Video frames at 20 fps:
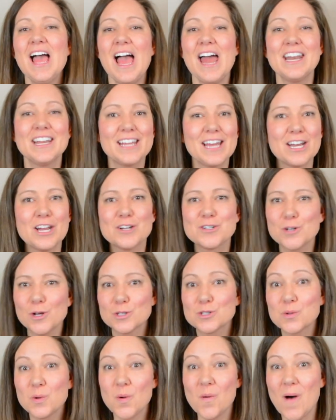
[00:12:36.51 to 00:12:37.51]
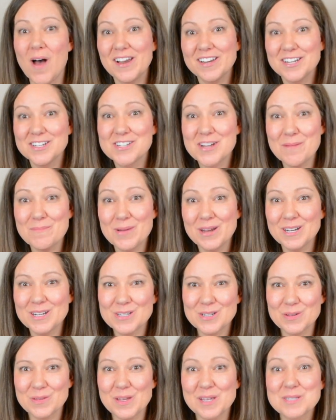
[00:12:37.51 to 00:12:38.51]
And again, adults will want to jump in
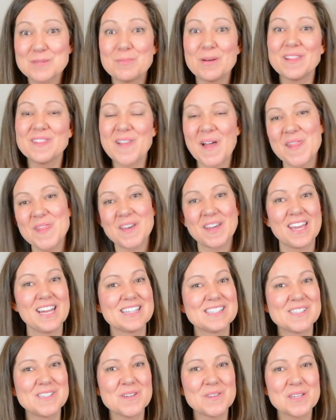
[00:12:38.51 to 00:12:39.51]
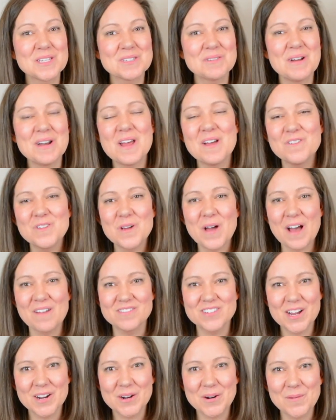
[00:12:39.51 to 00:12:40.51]
and do this, but let the kids do this one if you
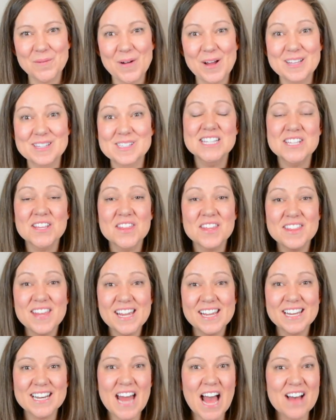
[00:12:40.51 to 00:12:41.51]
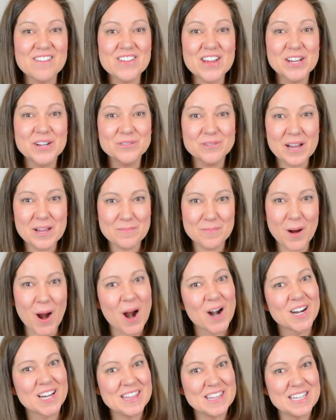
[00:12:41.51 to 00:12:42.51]
have younger ones so that they can have a great
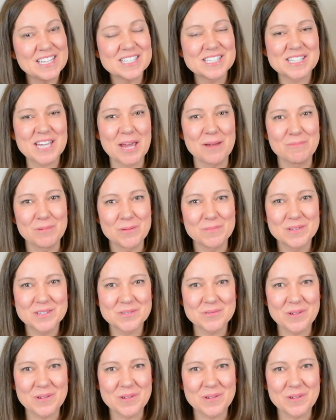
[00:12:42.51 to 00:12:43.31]
part in the escape room as